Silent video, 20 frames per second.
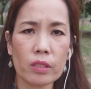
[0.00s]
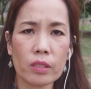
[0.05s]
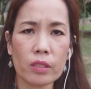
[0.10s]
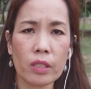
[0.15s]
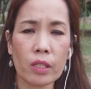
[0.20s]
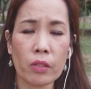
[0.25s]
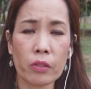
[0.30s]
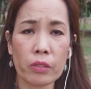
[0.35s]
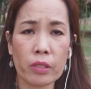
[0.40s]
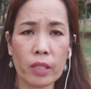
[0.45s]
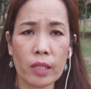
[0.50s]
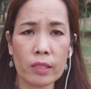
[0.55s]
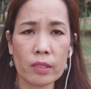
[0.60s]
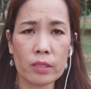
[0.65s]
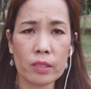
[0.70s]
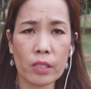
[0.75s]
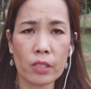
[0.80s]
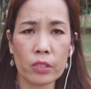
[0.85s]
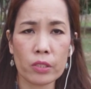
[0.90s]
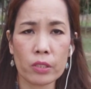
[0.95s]
the
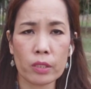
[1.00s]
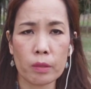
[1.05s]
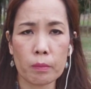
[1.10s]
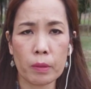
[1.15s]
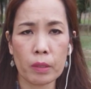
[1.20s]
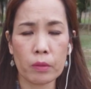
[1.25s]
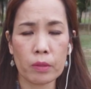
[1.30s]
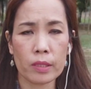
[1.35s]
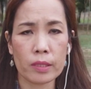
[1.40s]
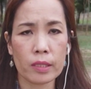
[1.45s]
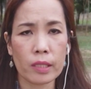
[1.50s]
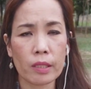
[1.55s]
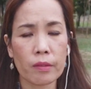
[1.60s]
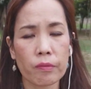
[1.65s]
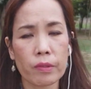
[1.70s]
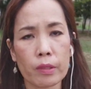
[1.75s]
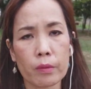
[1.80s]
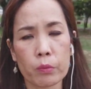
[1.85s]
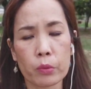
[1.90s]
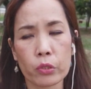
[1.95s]
organization about the
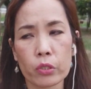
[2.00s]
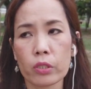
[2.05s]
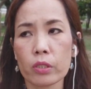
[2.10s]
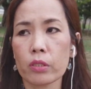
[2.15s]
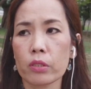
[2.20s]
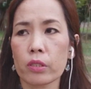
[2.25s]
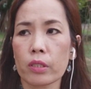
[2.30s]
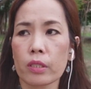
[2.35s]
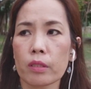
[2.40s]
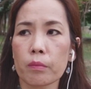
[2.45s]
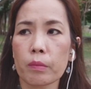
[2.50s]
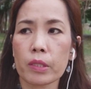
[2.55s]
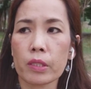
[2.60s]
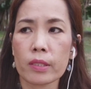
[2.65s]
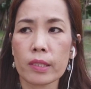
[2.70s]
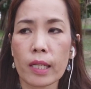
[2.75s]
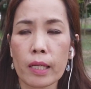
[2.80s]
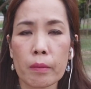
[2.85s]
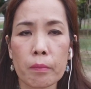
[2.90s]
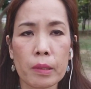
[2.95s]
safety of children because
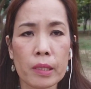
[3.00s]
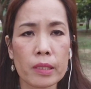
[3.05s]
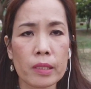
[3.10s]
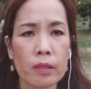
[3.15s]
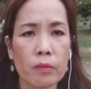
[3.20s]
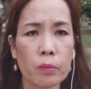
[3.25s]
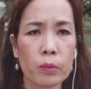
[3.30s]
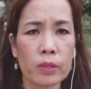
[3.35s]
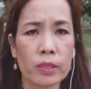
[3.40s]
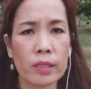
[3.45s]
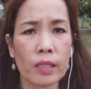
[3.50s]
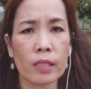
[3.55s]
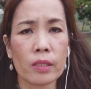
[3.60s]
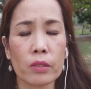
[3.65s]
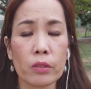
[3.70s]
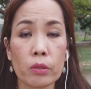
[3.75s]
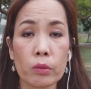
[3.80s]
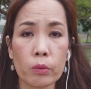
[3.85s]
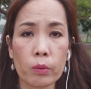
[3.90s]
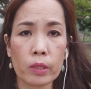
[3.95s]
I myself was not
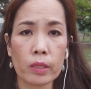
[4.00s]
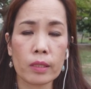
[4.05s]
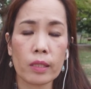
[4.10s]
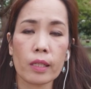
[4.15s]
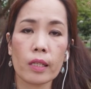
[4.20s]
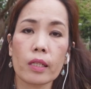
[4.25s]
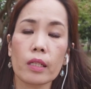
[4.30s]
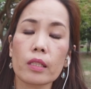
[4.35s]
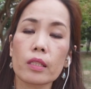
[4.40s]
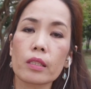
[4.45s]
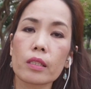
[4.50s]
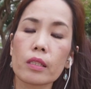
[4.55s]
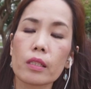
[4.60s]
doing that.